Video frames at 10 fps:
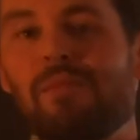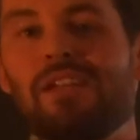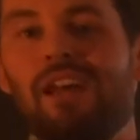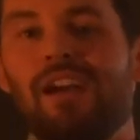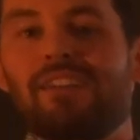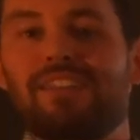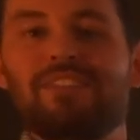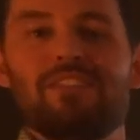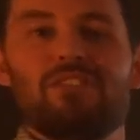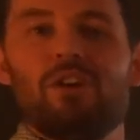mean, like,
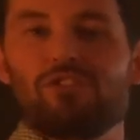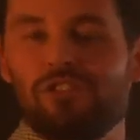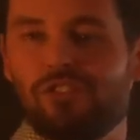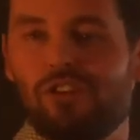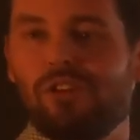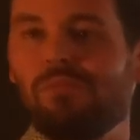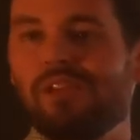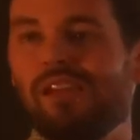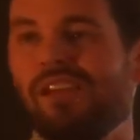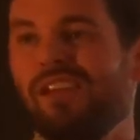this is not just going to
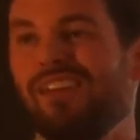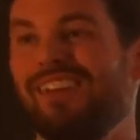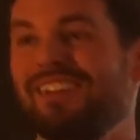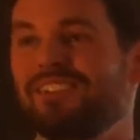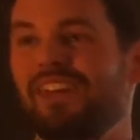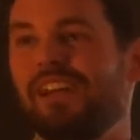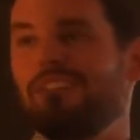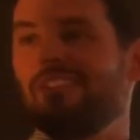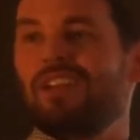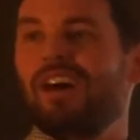be
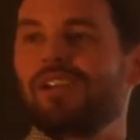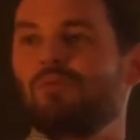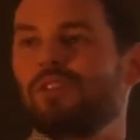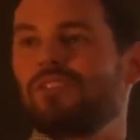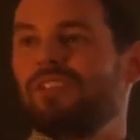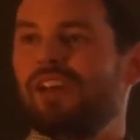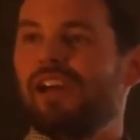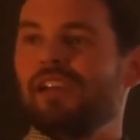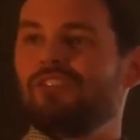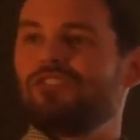data like what's their
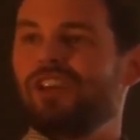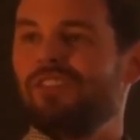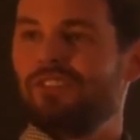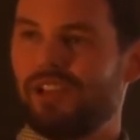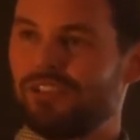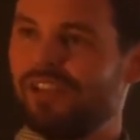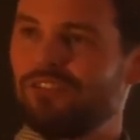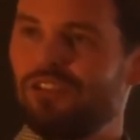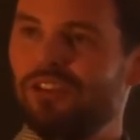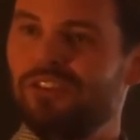age, gender,
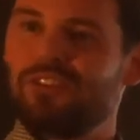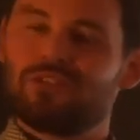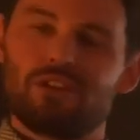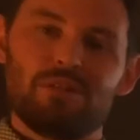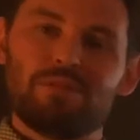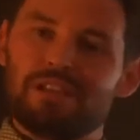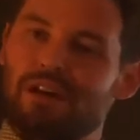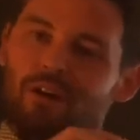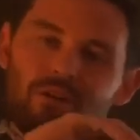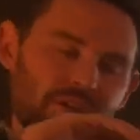etc. This is going to be
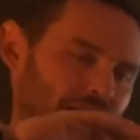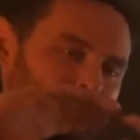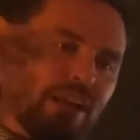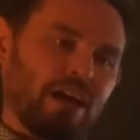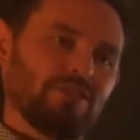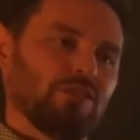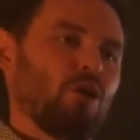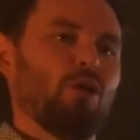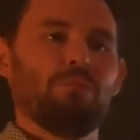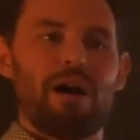analyzing the
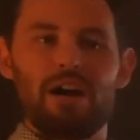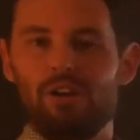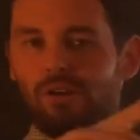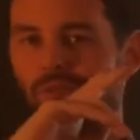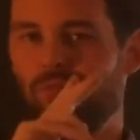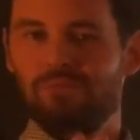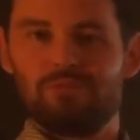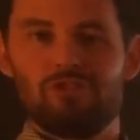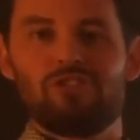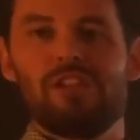whole
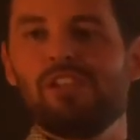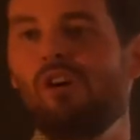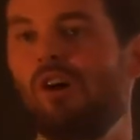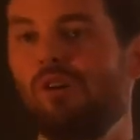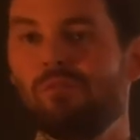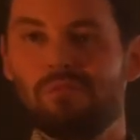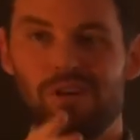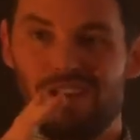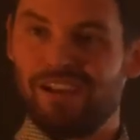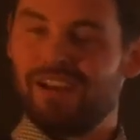biome, genome,
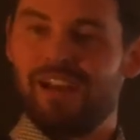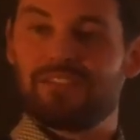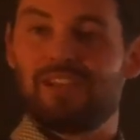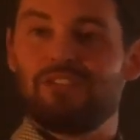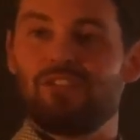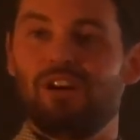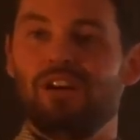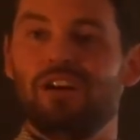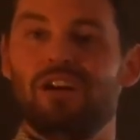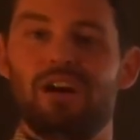etc.,
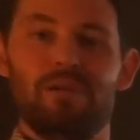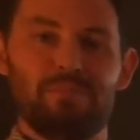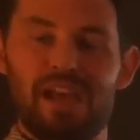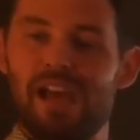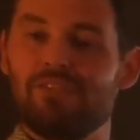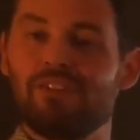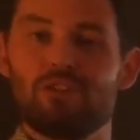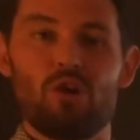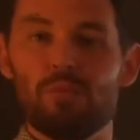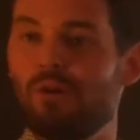behavior,
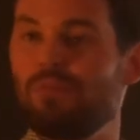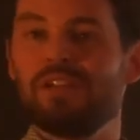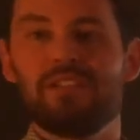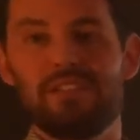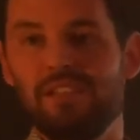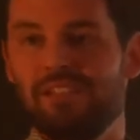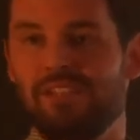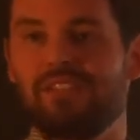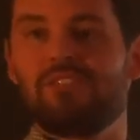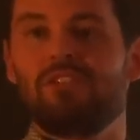comorbidities,
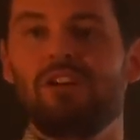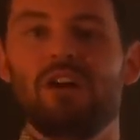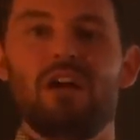etc.